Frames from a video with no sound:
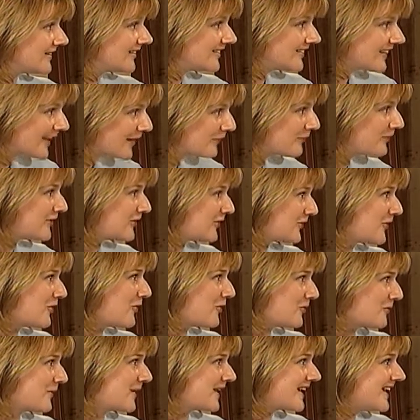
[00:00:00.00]
Is that what you're
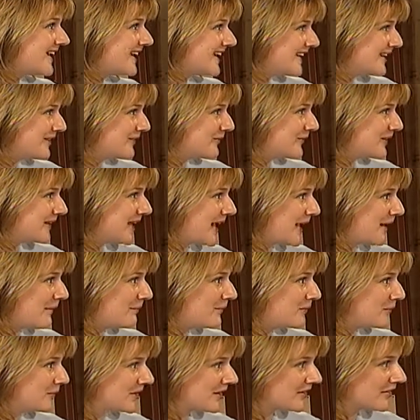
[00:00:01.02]
hoping will
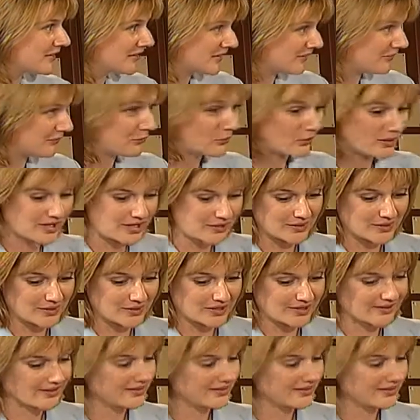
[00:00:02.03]
happen with Fort Henry?